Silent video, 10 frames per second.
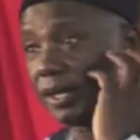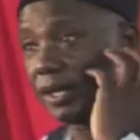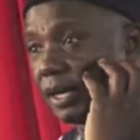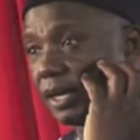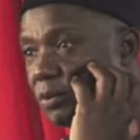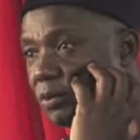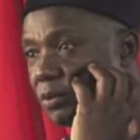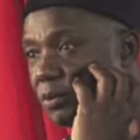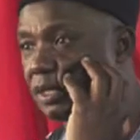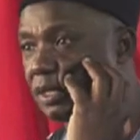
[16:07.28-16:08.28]
and space
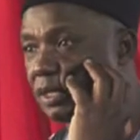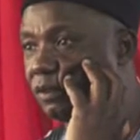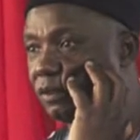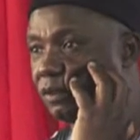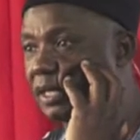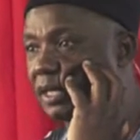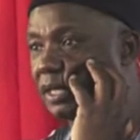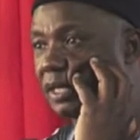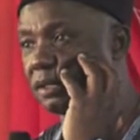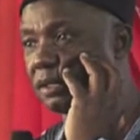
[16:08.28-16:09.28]
travel and all that kind
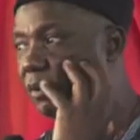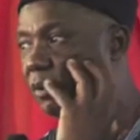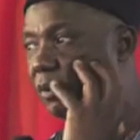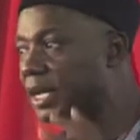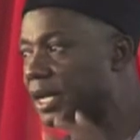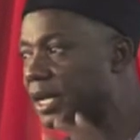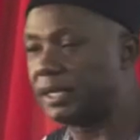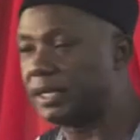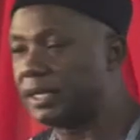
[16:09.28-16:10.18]
of stuff. But this